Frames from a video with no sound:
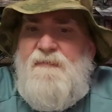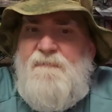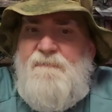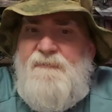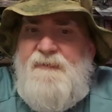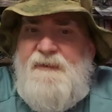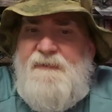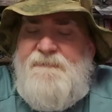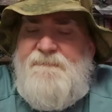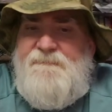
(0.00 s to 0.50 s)

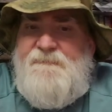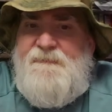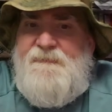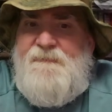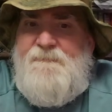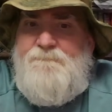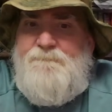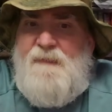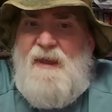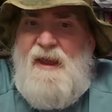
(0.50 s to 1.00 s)
But
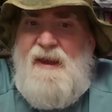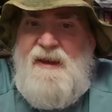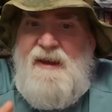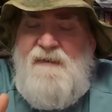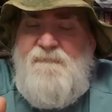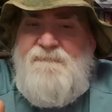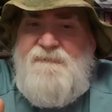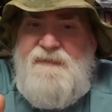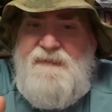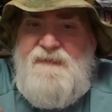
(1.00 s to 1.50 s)
I
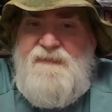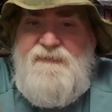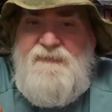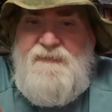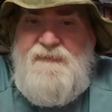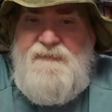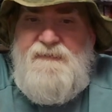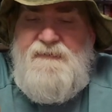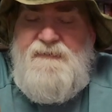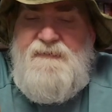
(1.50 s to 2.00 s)
have
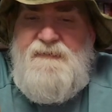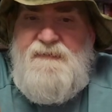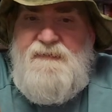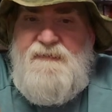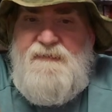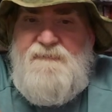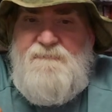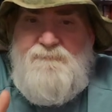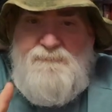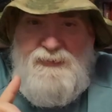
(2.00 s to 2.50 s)
another
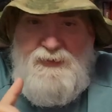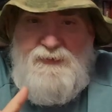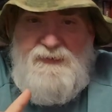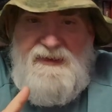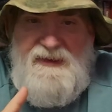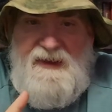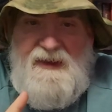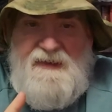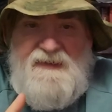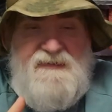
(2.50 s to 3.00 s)

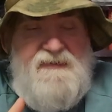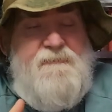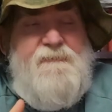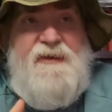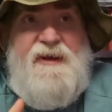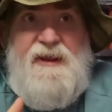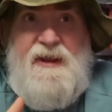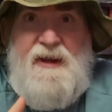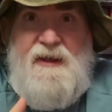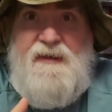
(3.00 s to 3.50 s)
boonie hat
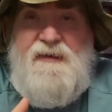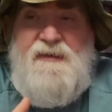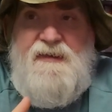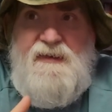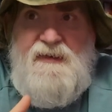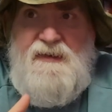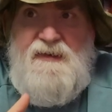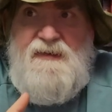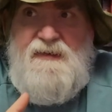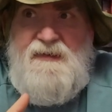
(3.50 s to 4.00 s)
coming in.
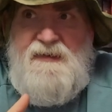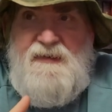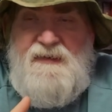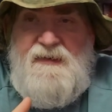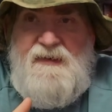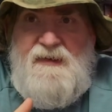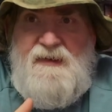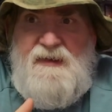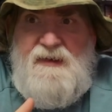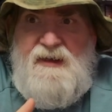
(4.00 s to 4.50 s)

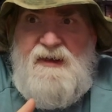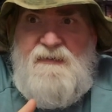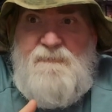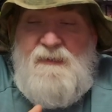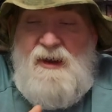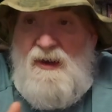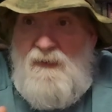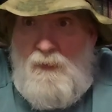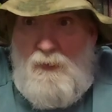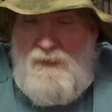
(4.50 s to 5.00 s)

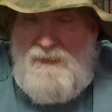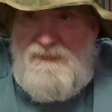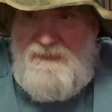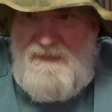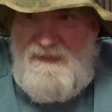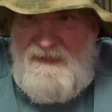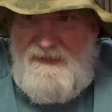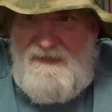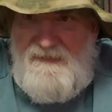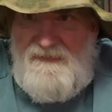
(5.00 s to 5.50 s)
I
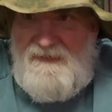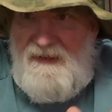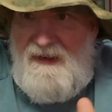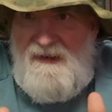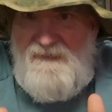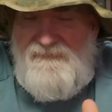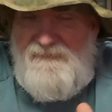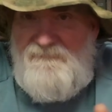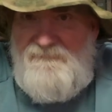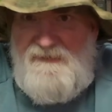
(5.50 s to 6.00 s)
ordered it. The
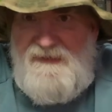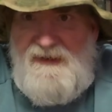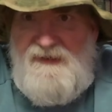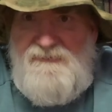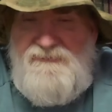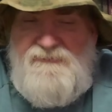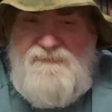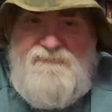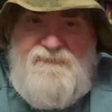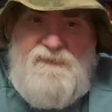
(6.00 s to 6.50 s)
guy's on
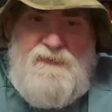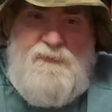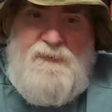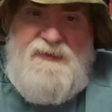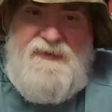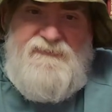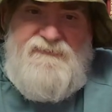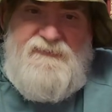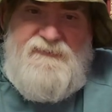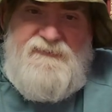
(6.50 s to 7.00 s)
vacation for a
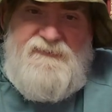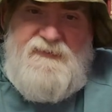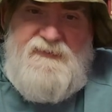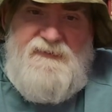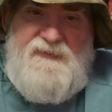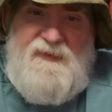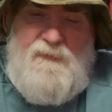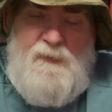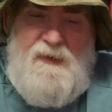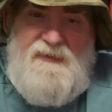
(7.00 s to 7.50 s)
week, so it's going
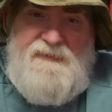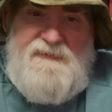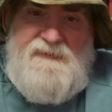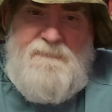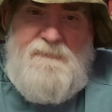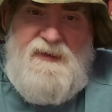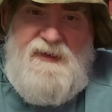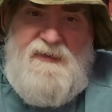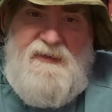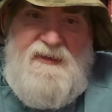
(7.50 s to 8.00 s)
to take a while to
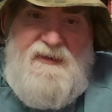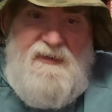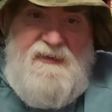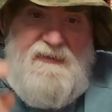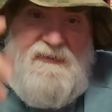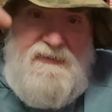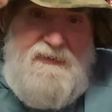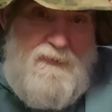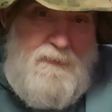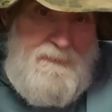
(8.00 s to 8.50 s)
come in.
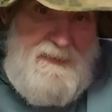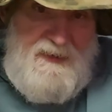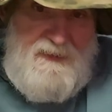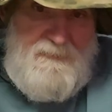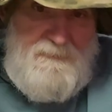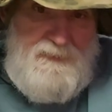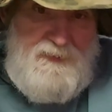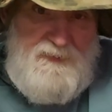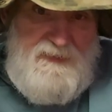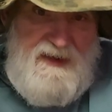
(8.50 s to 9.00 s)
Little better
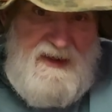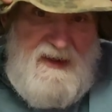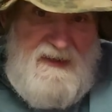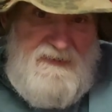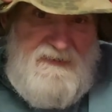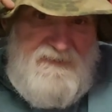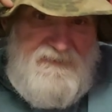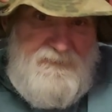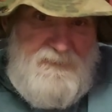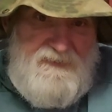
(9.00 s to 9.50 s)
boonie hat in
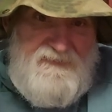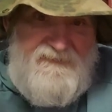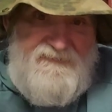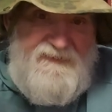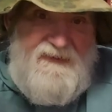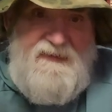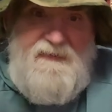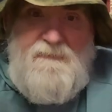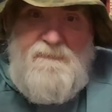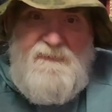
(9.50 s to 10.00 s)
this one.
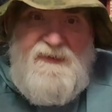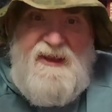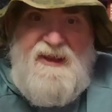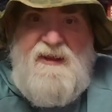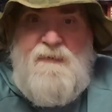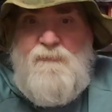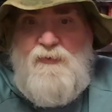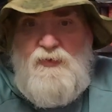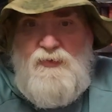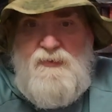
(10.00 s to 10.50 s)
Same
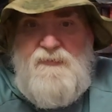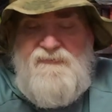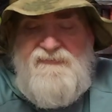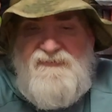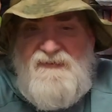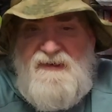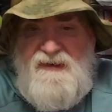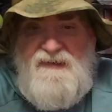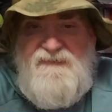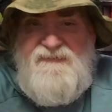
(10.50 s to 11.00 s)
camo, though. It's
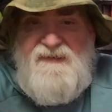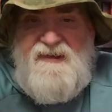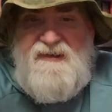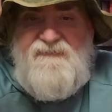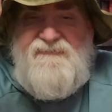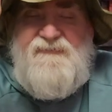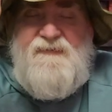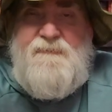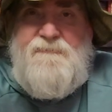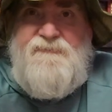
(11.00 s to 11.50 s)
an
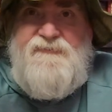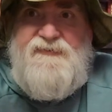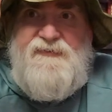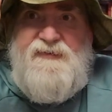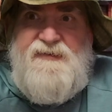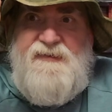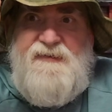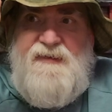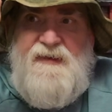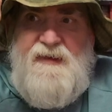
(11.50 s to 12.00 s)
ATAX
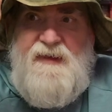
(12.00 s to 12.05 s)
FG.